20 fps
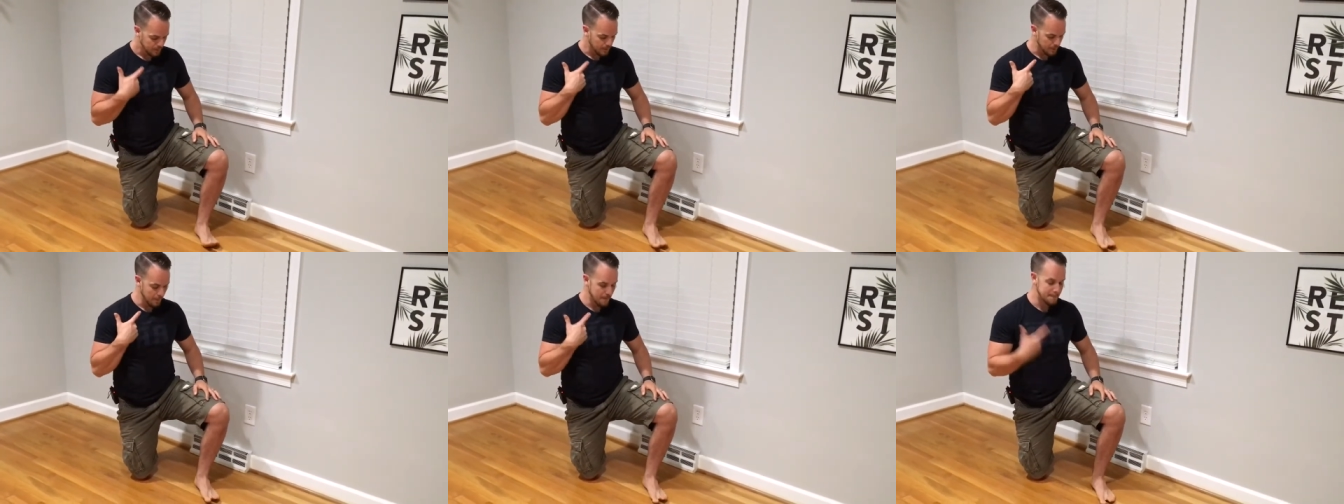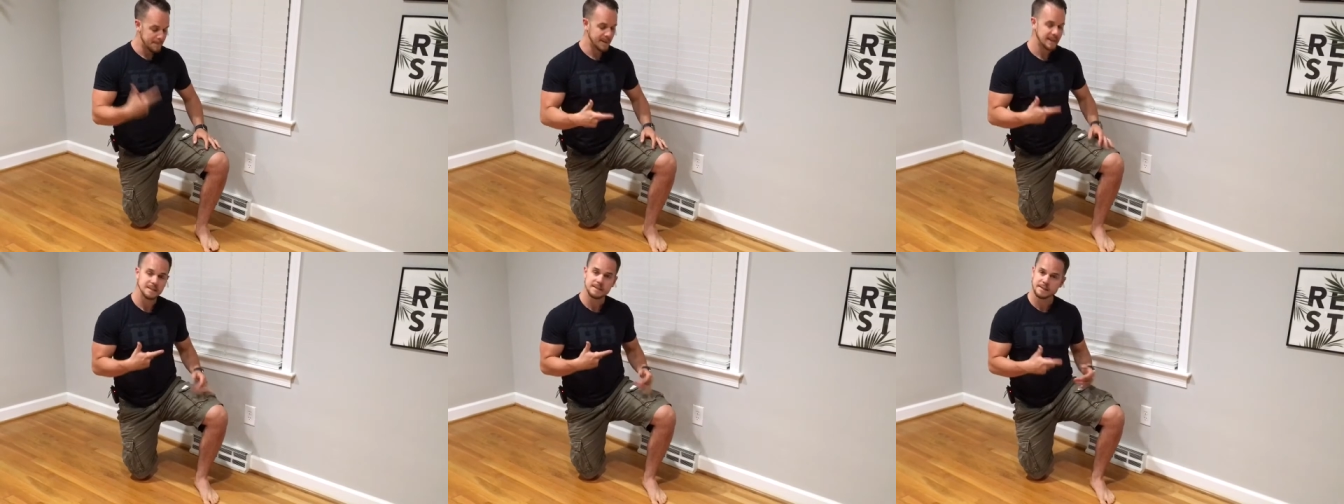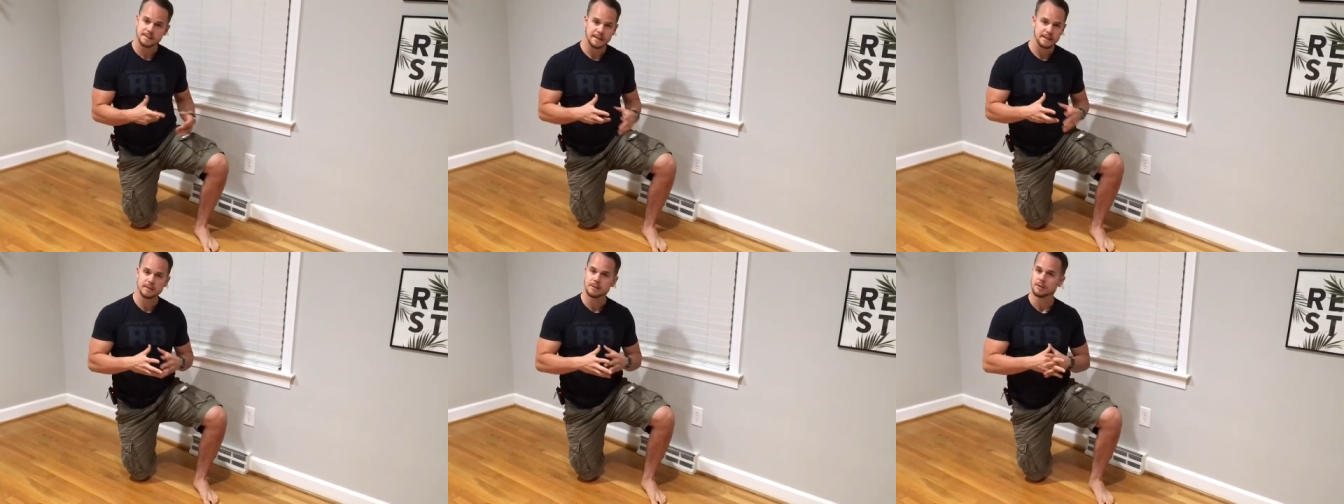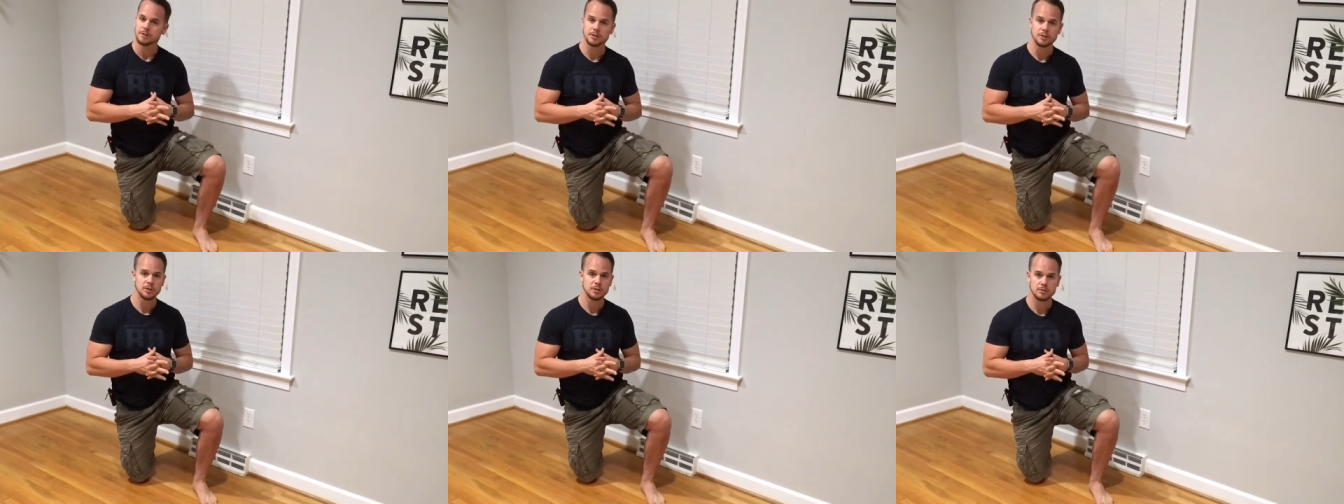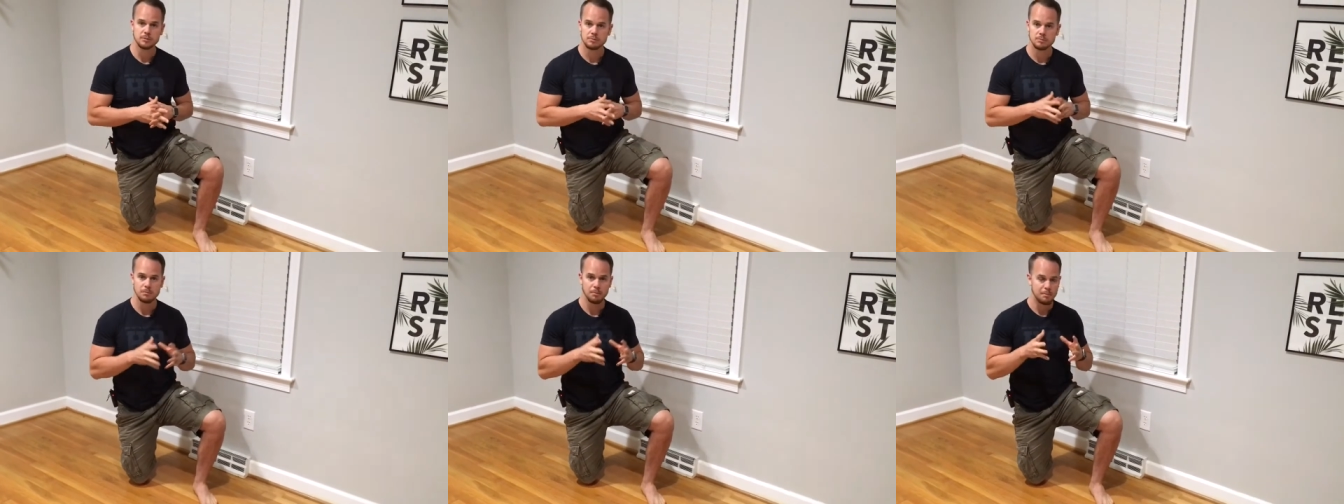Best thing to
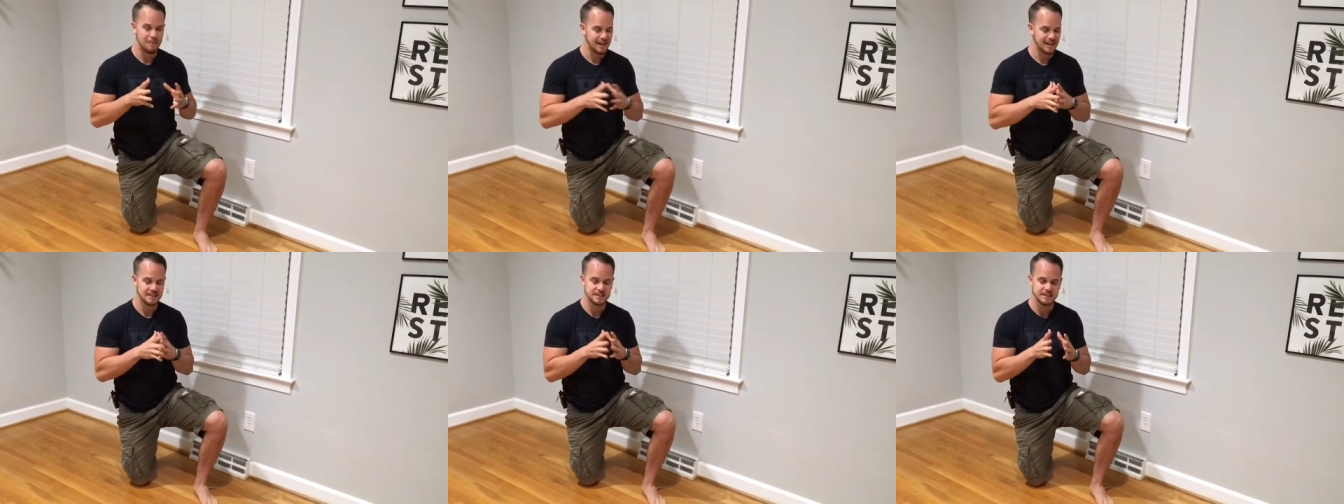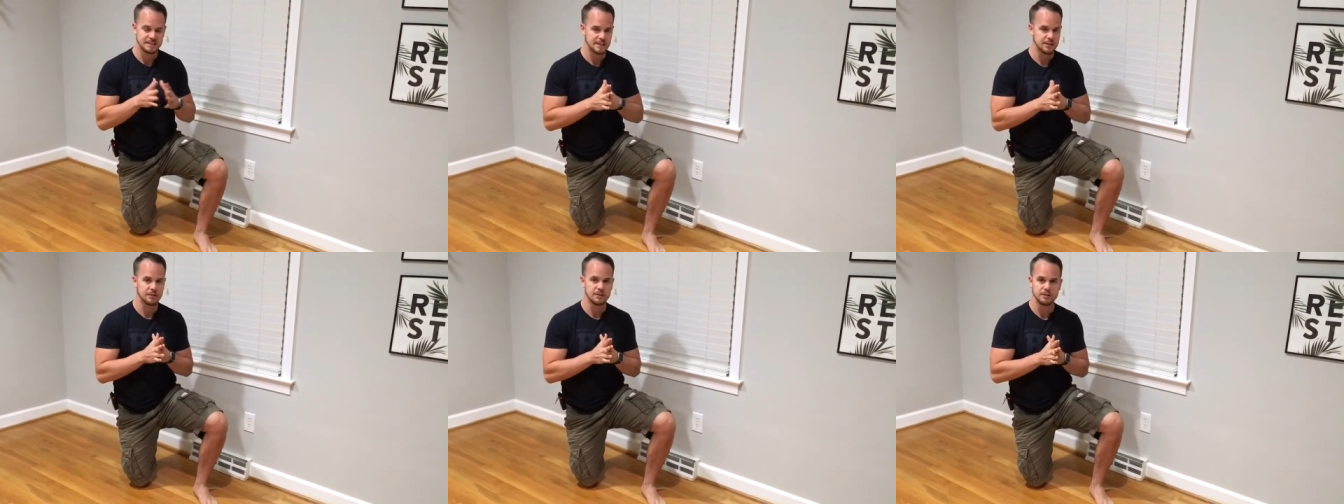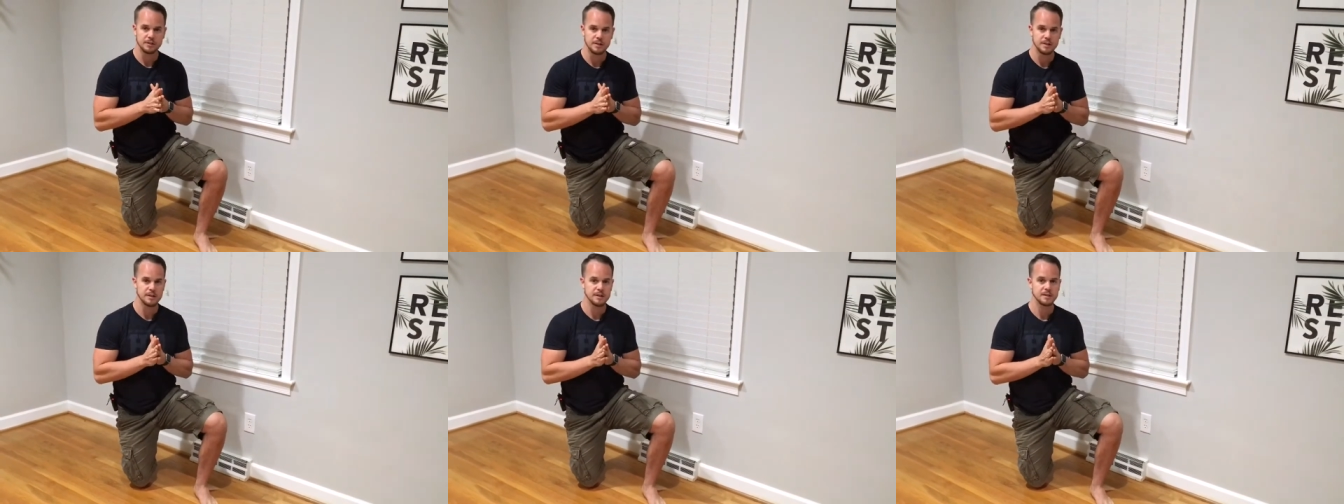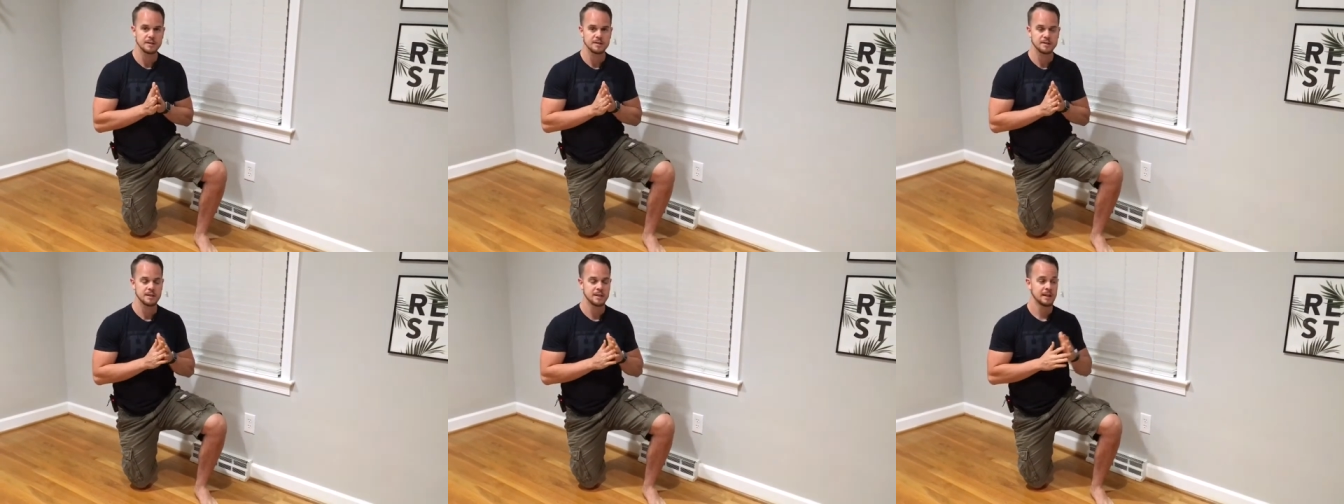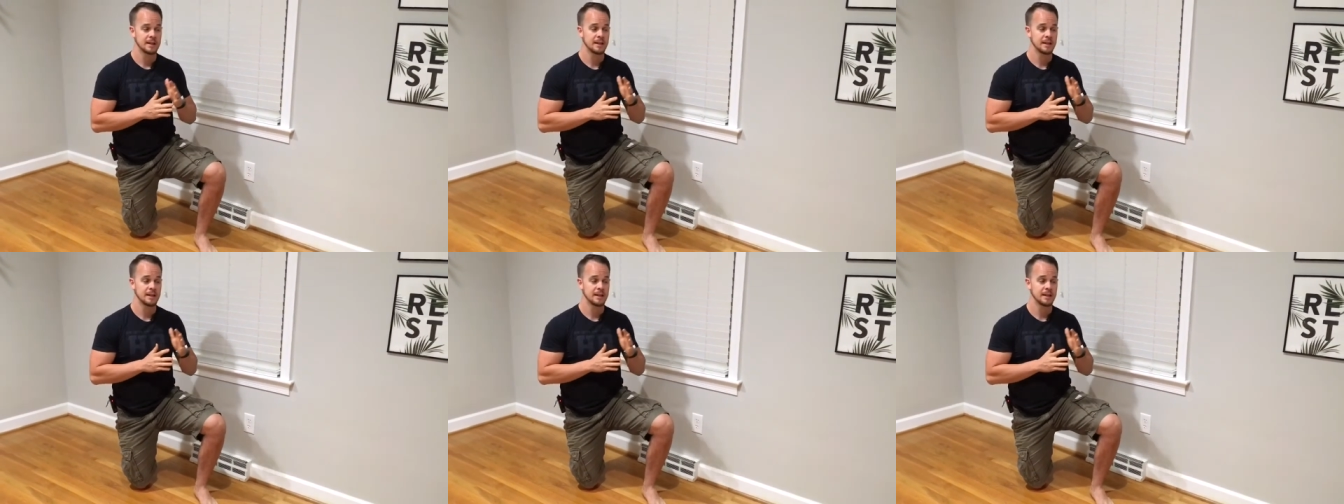do, my secret to this,